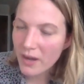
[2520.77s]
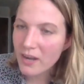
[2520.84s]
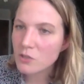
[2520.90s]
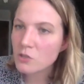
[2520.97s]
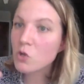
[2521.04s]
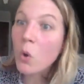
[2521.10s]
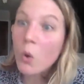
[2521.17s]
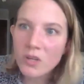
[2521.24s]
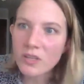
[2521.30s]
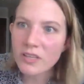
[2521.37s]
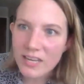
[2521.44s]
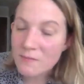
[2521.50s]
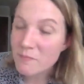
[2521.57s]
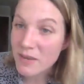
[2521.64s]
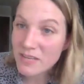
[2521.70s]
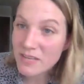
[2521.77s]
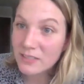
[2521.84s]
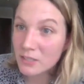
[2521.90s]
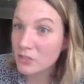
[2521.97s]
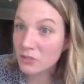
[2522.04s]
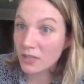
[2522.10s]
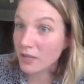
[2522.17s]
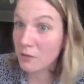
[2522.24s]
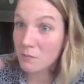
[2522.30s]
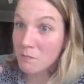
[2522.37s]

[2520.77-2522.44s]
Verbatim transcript: It's correlated basically to like a